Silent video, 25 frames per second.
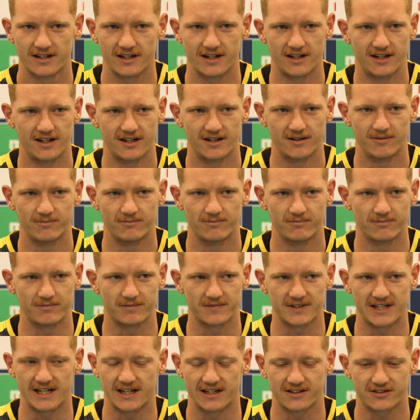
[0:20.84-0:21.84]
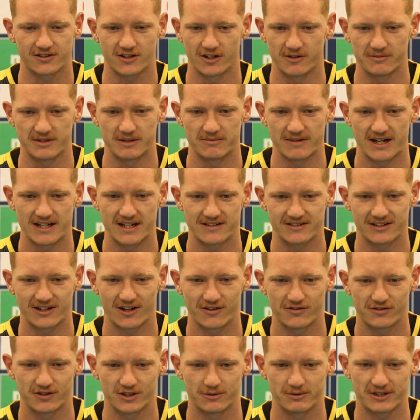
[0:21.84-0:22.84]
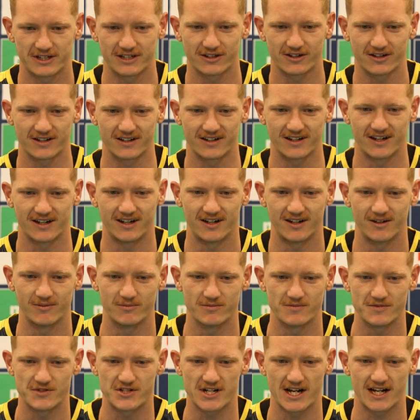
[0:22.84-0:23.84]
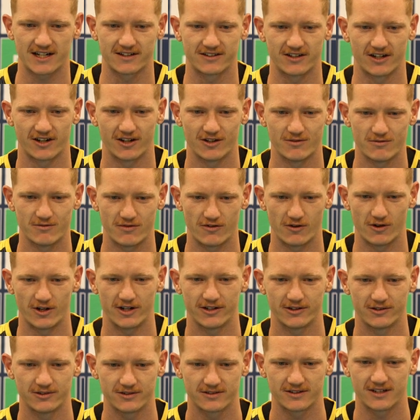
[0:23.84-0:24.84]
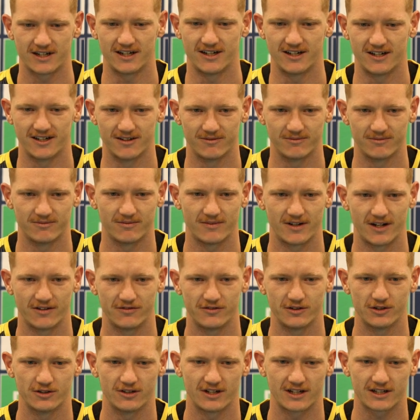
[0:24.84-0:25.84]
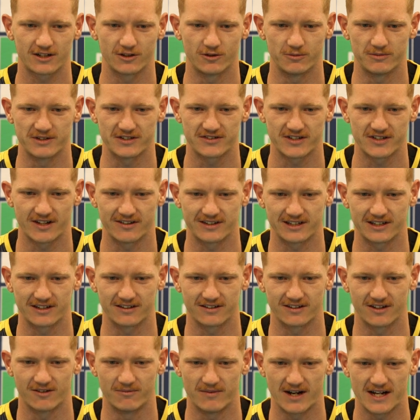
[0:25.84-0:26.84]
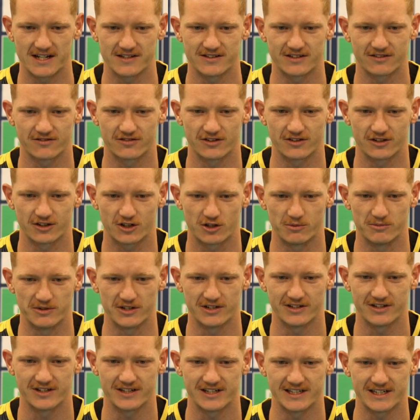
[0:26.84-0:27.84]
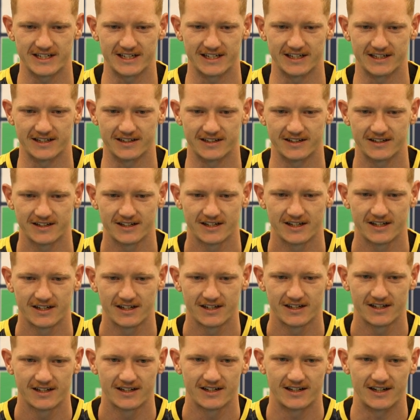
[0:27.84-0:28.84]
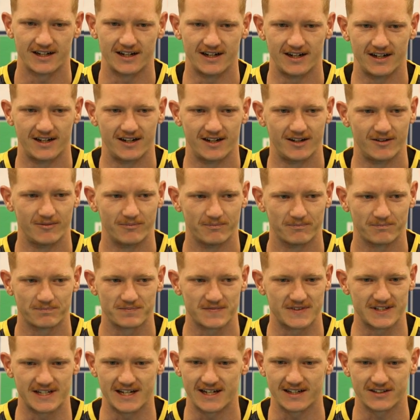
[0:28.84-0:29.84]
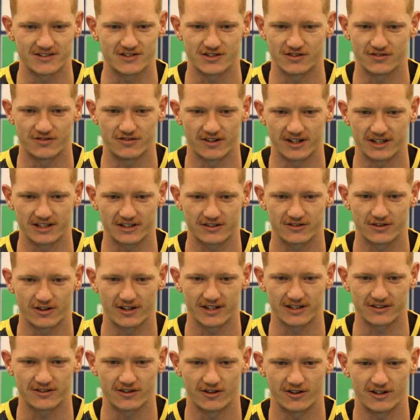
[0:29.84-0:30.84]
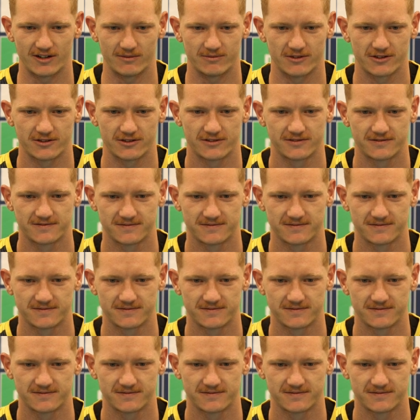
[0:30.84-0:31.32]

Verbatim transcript: Um, yeah, it's going to be amazing. Hopefully, we can um, jag the home final. Um, I feel like it'll be something amazing for the community and um, yeah, it's just very exciting times.